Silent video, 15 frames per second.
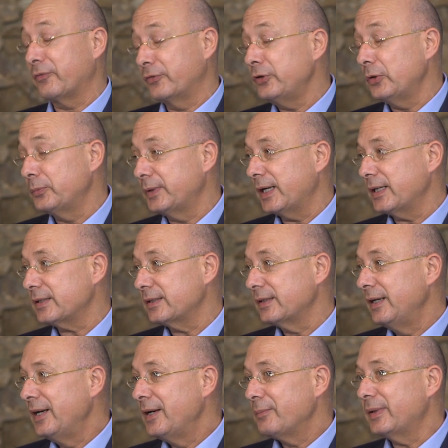of hubris,
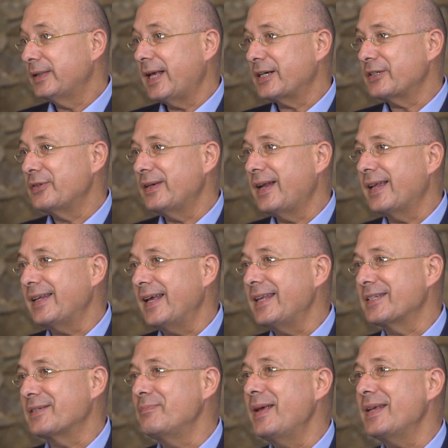but next to that,
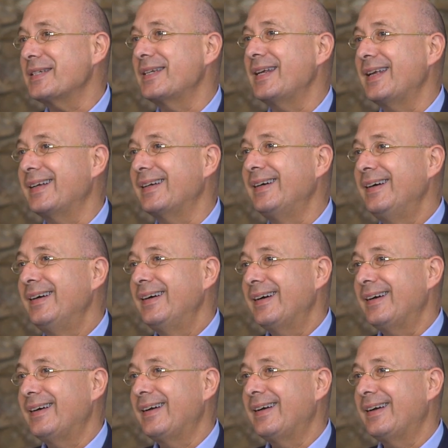it's missing
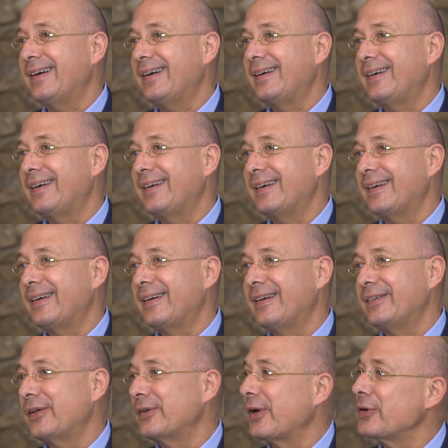
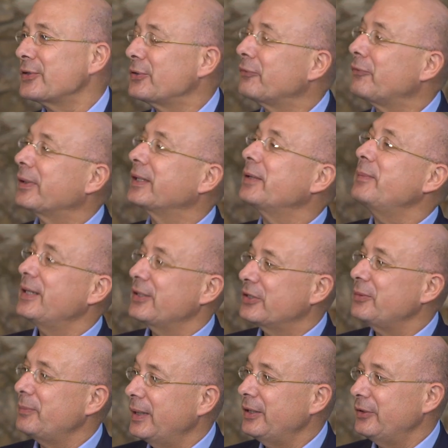the notion of what it means
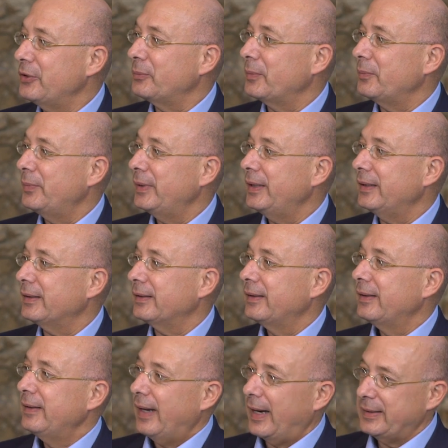to be a human being.
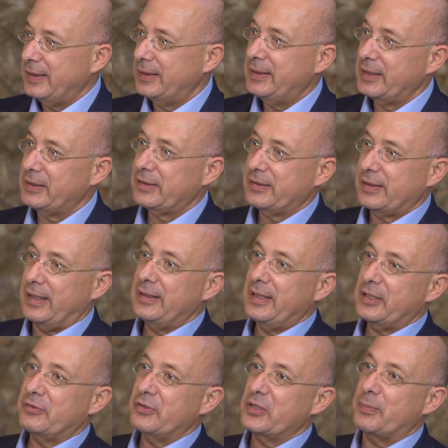And in
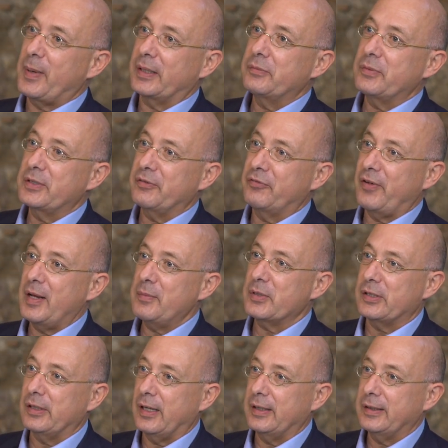this respect, there is a
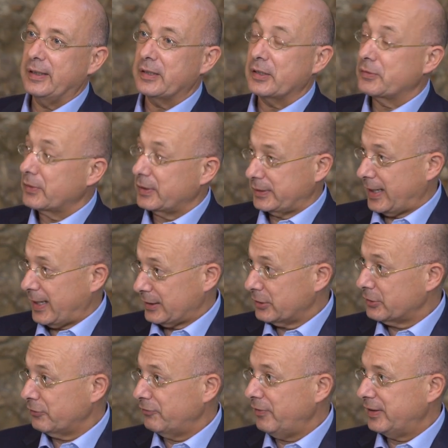famous line in the
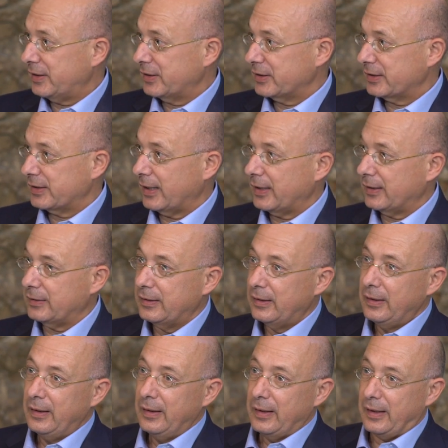Tractatus of Wittgenstein,
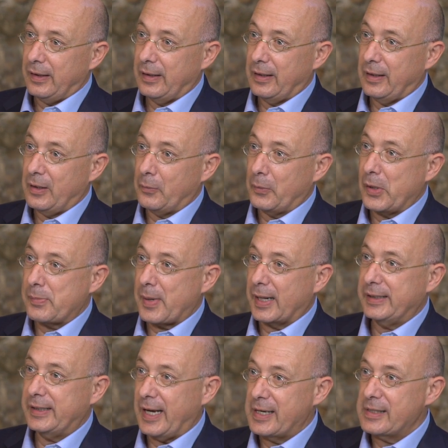where
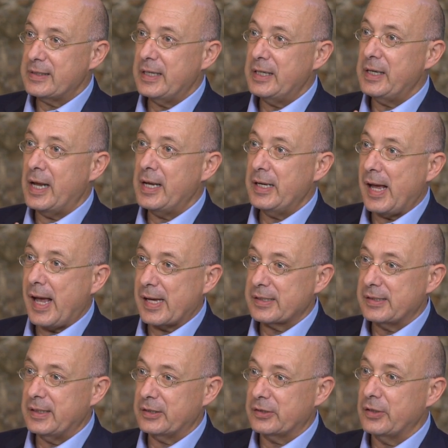by the end he
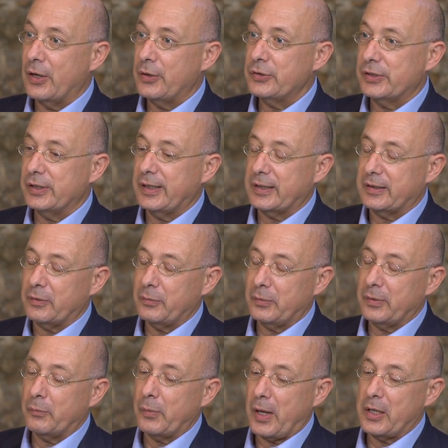has this notion
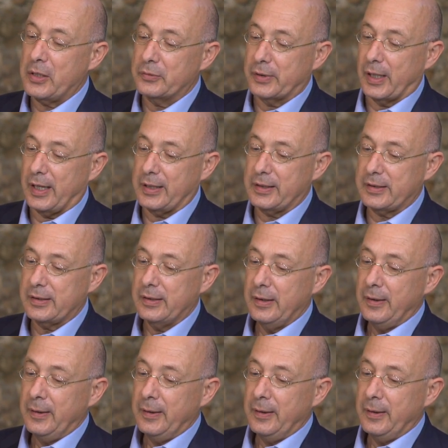where he writes,